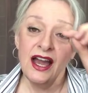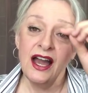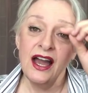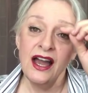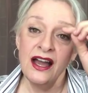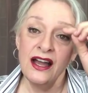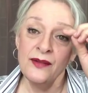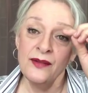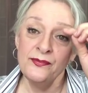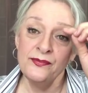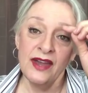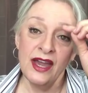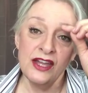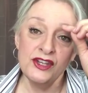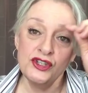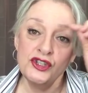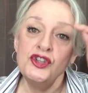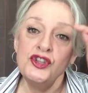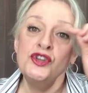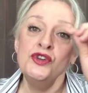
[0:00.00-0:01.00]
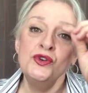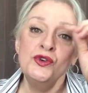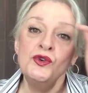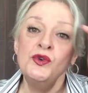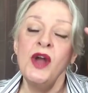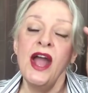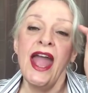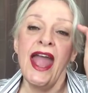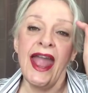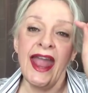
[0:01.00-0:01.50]

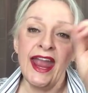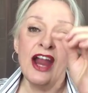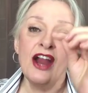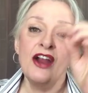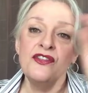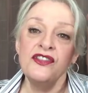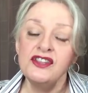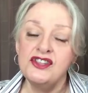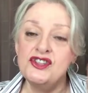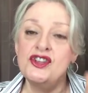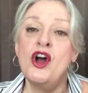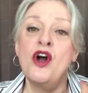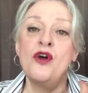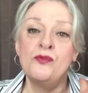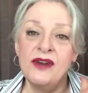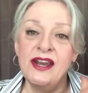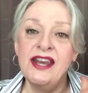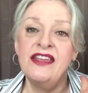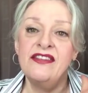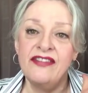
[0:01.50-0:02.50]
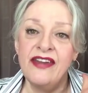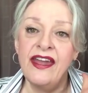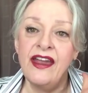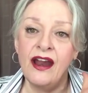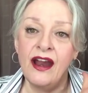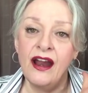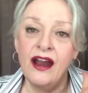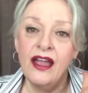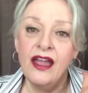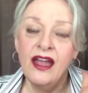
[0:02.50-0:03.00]
to hair that's already
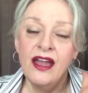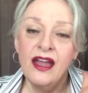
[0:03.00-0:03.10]
there.